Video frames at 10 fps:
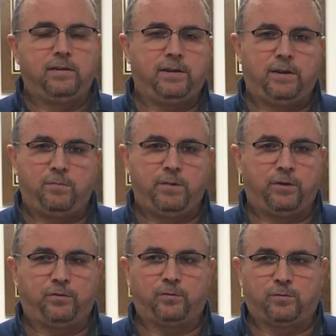
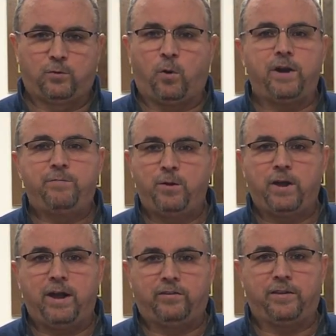There's quite a few
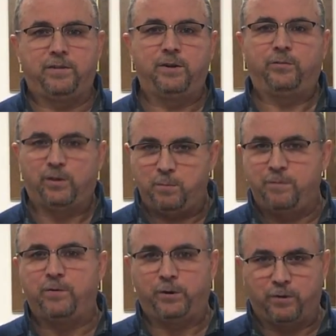guys out there that have sent me
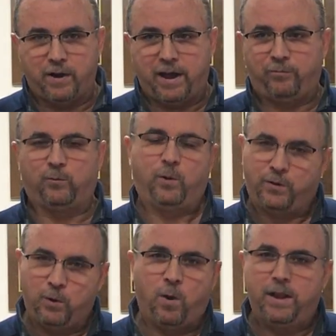photographs
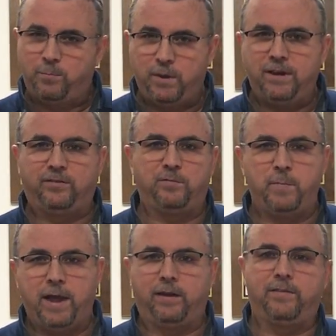wondering why the bees have
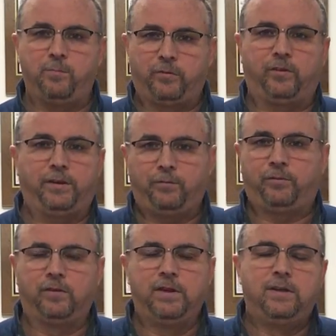mounted
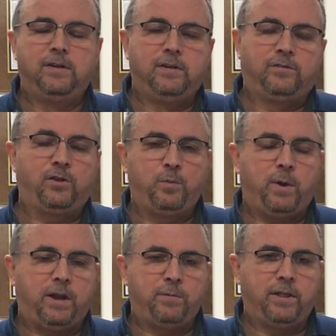themselves to the
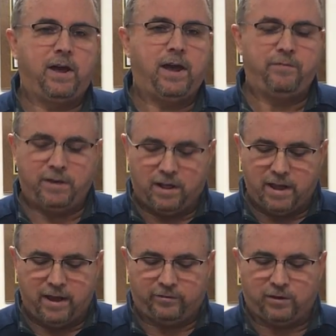bottom of the hive, and I'll
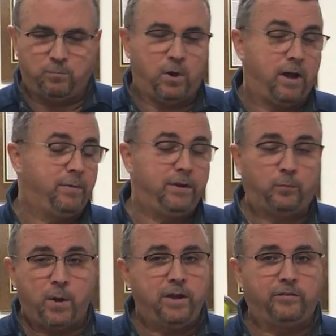ask them, well, how many
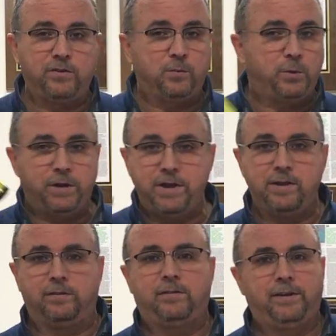sprays did you put
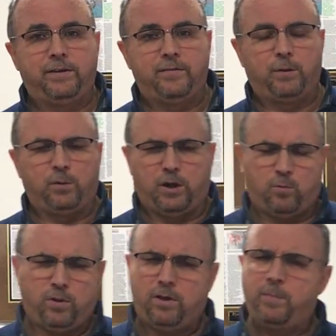in? And they were
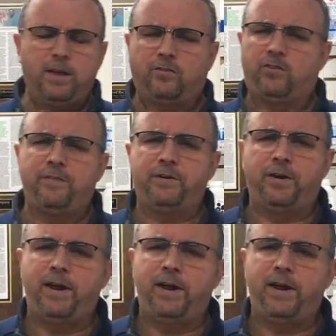like, well, about 7 or